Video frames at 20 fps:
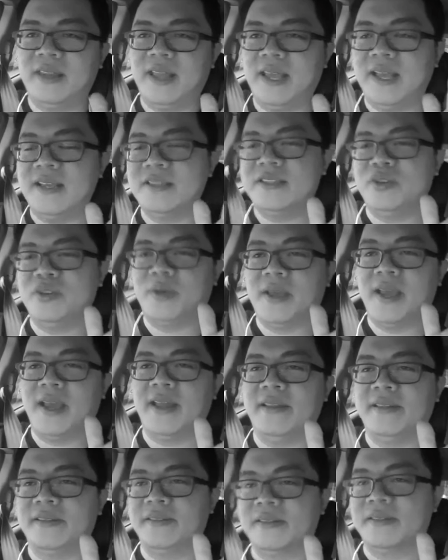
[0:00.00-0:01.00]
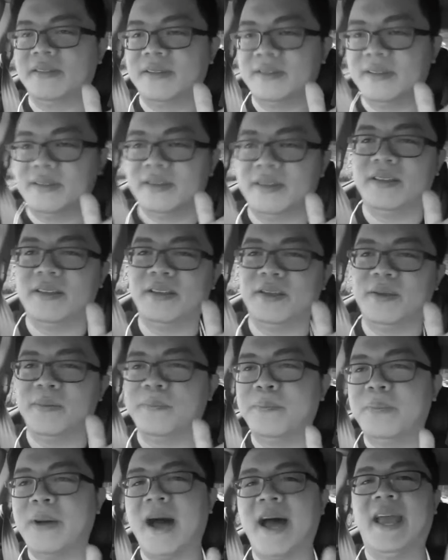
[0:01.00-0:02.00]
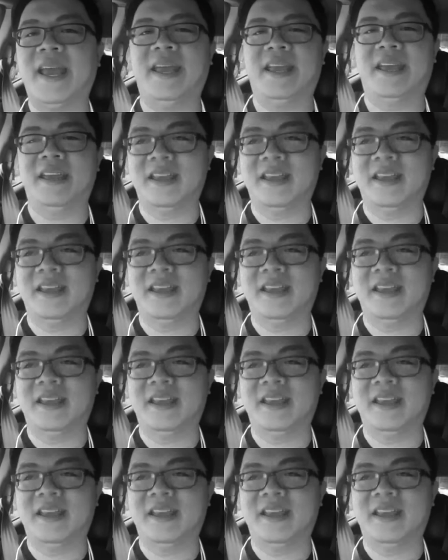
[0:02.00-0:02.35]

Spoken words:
things you can buy.